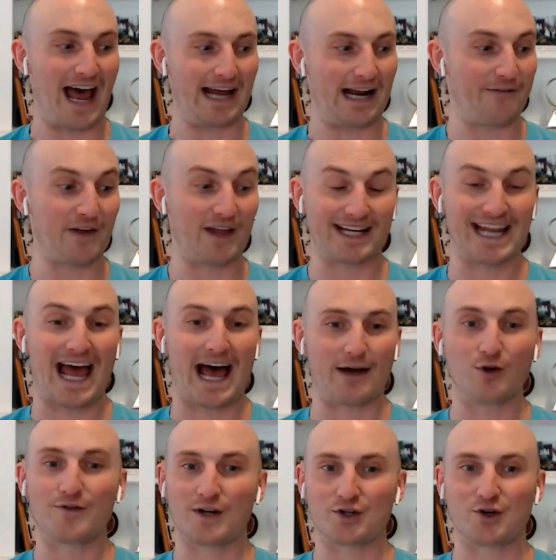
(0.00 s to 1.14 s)
And I feel like now you
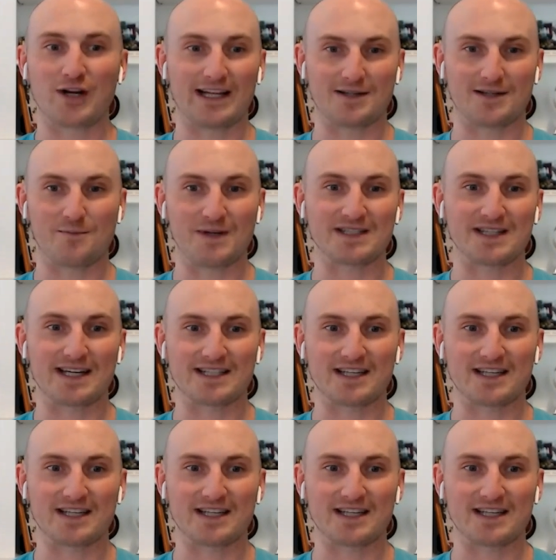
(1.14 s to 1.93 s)
have to treat it as a business,